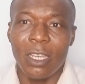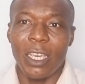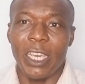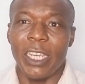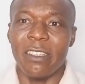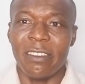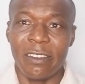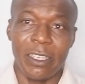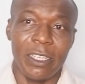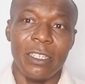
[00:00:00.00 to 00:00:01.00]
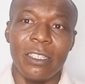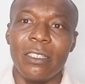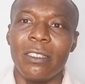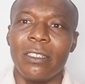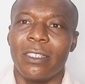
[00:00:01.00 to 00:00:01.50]
in skill,
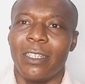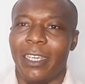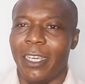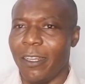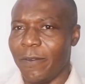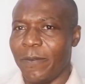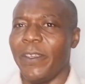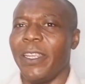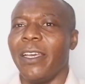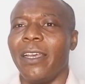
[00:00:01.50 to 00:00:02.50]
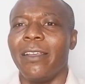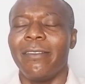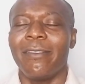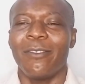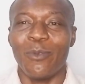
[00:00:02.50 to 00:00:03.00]
in
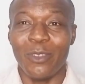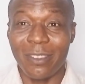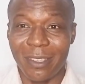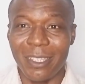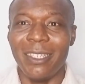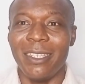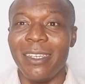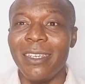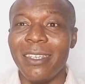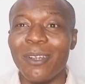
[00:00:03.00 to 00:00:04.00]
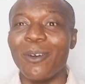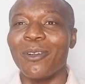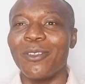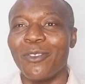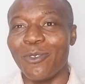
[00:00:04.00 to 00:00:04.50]
finance, you will see the need
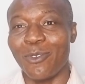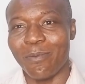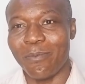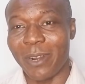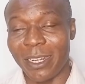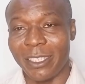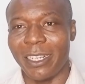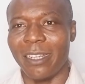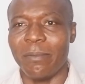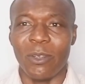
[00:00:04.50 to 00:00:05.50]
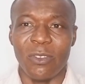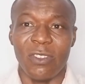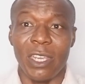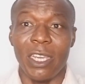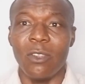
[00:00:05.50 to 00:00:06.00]
also to branch out, because
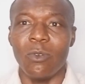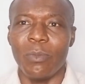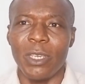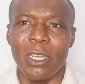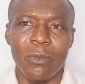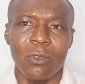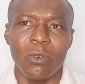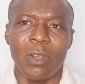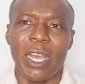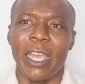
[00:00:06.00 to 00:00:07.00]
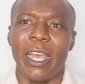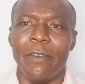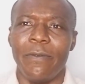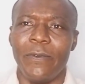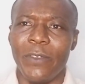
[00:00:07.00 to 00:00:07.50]
then you'll be able to hire a
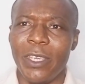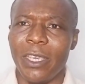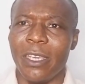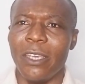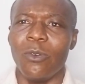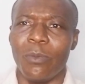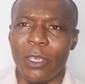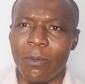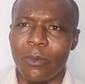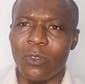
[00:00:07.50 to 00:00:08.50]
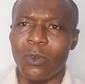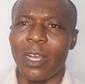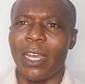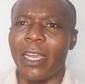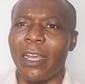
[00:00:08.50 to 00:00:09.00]
VA, you'll be able to
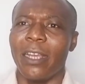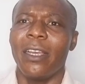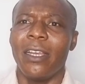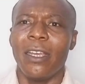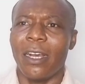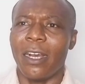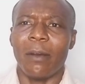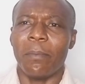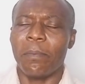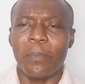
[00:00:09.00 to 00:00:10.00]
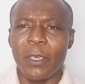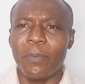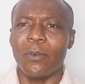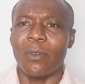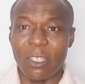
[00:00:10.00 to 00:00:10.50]
hire
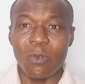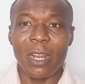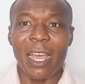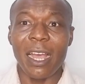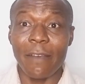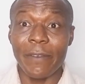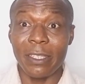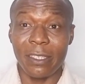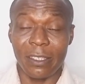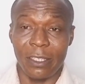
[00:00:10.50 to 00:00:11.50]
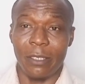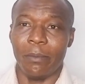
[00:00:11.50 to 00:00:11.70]
people. You will now have a team